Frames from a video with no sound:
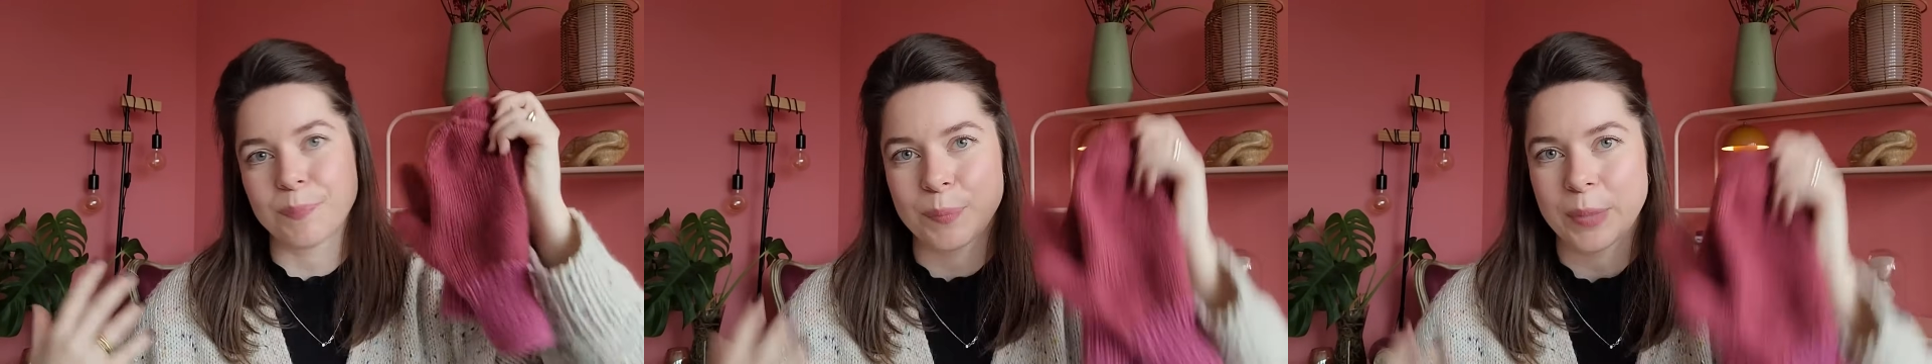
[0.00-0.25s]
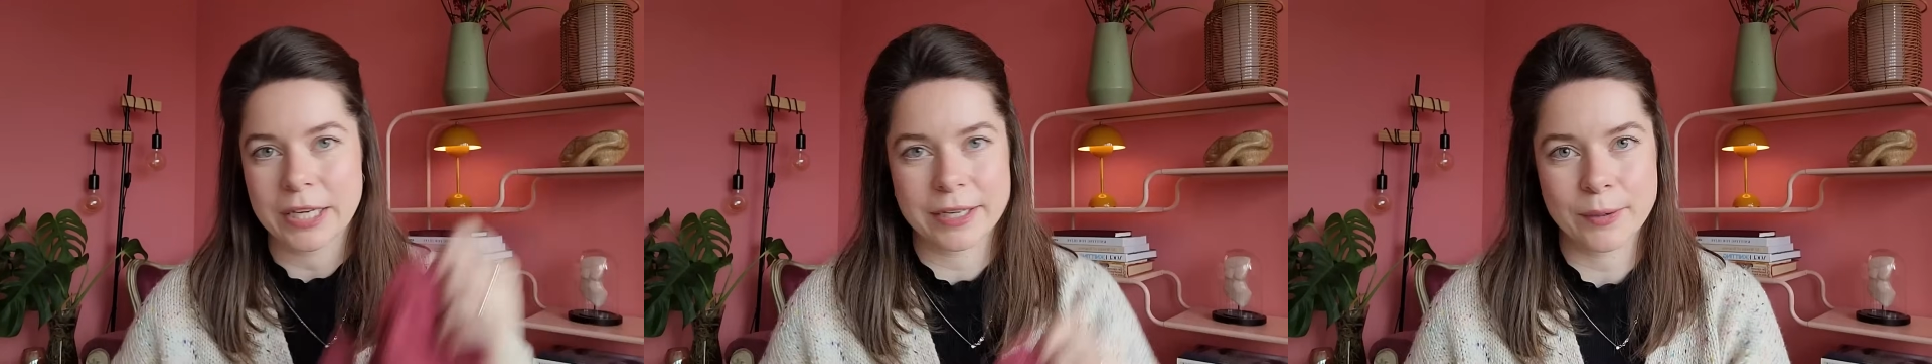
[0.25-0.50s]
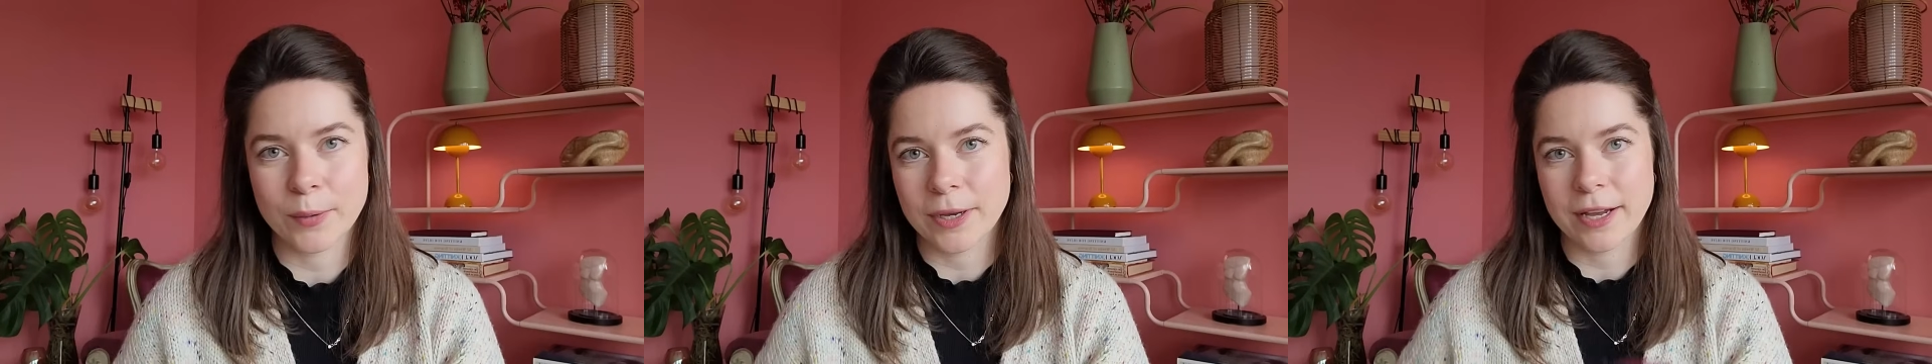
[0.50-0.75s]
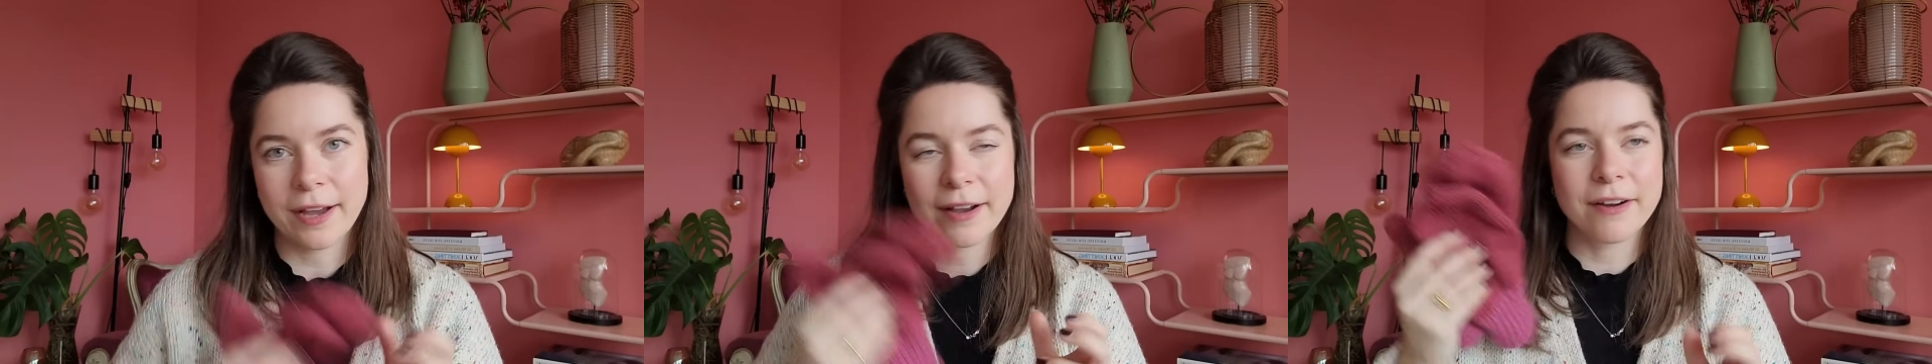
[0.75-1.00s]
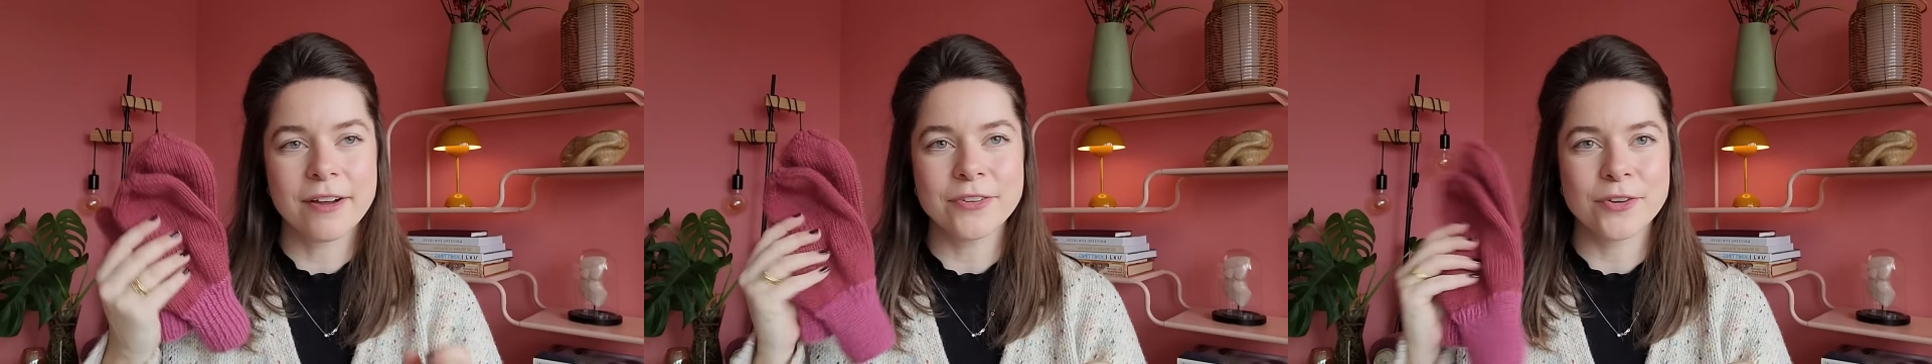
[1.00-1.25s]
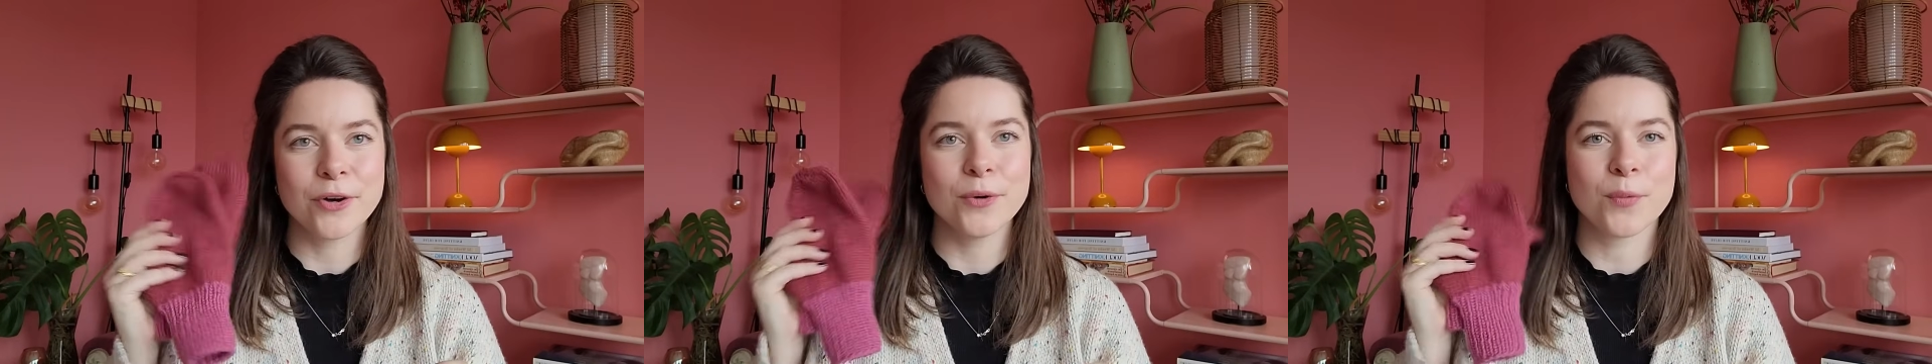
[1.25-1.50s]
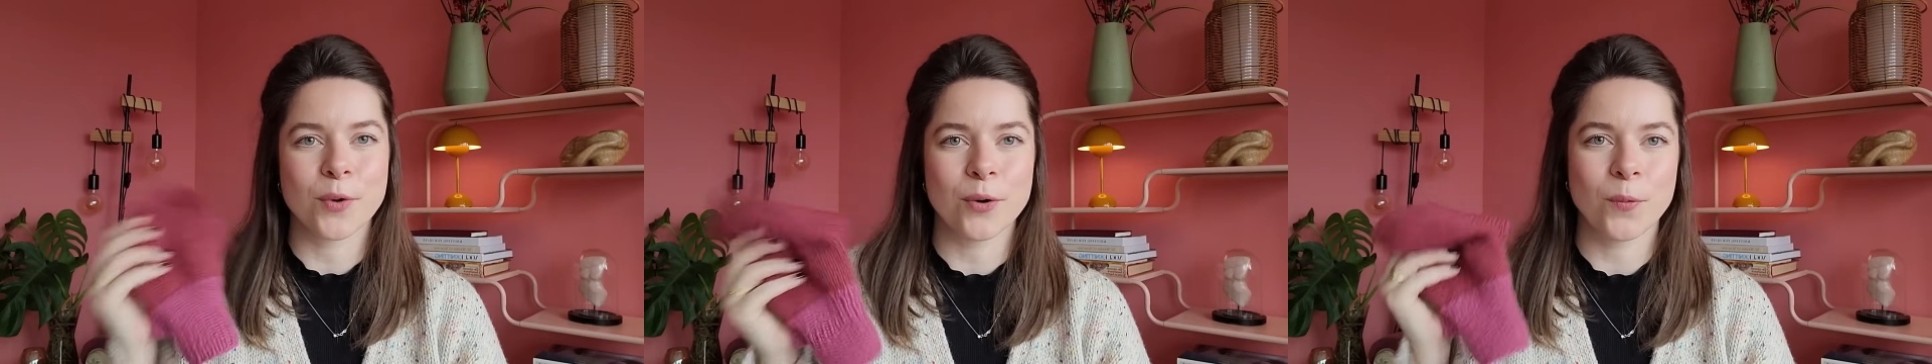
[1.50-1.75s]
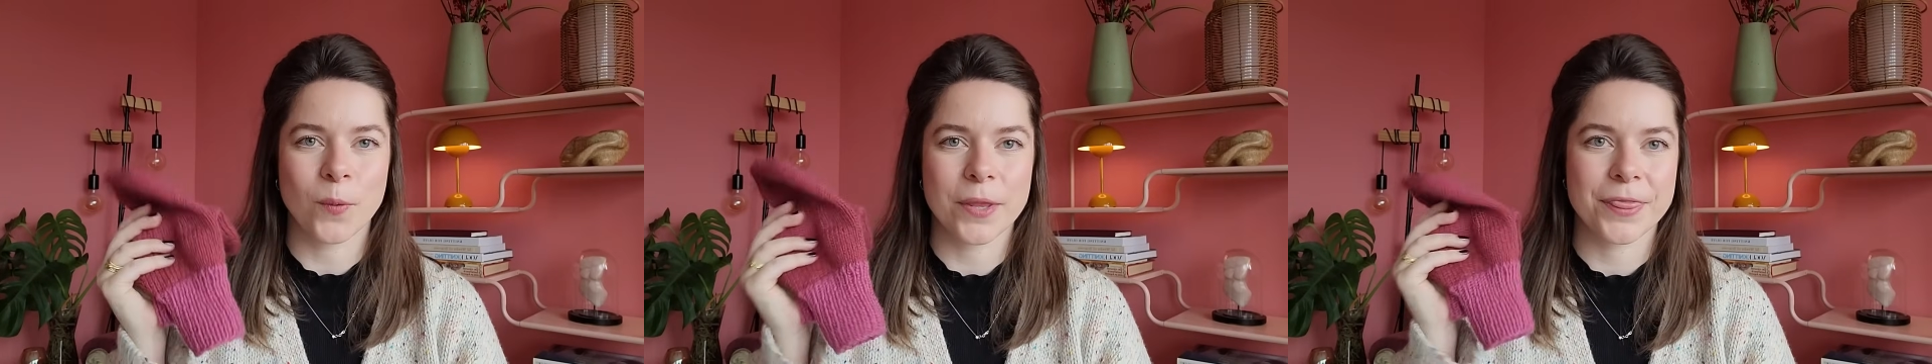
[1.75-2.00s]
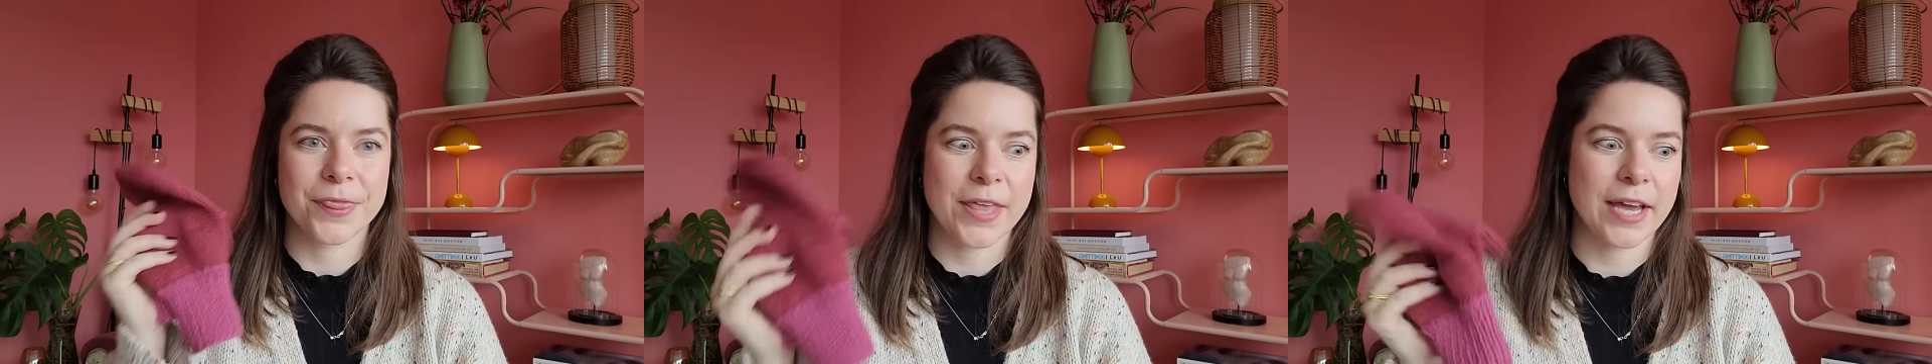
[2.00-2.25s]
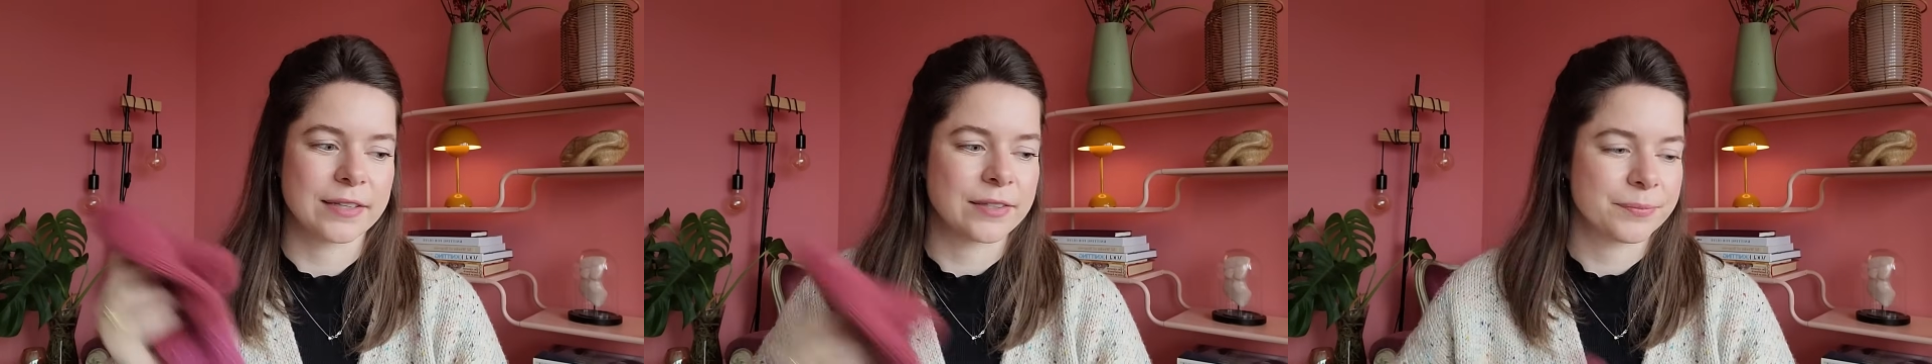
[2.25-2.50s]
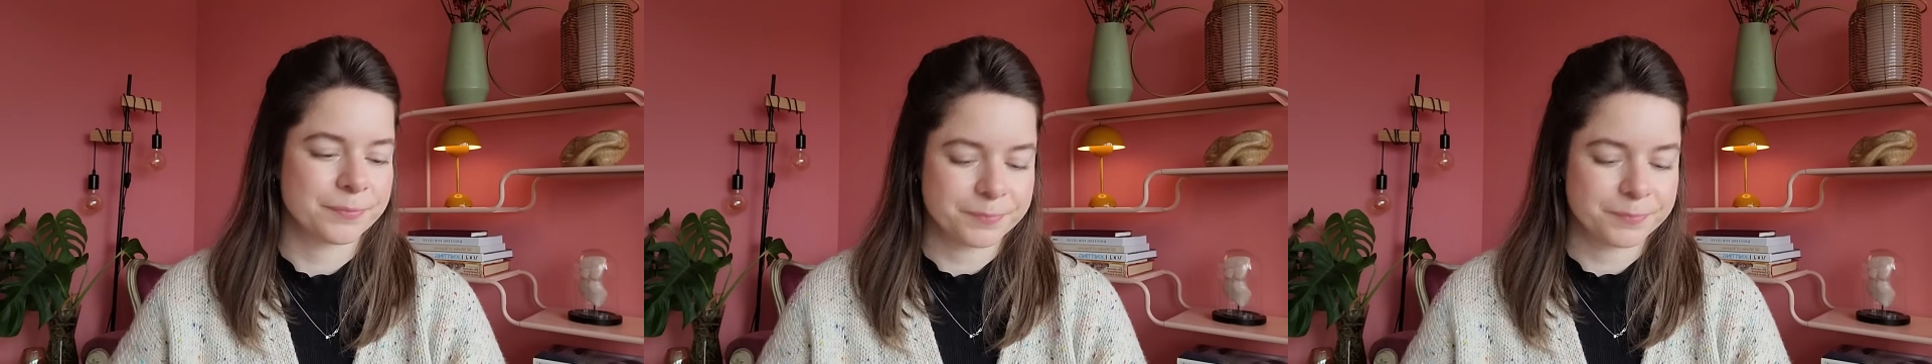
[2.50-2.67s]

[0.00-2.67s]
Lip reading: pink, can't go wrong with that.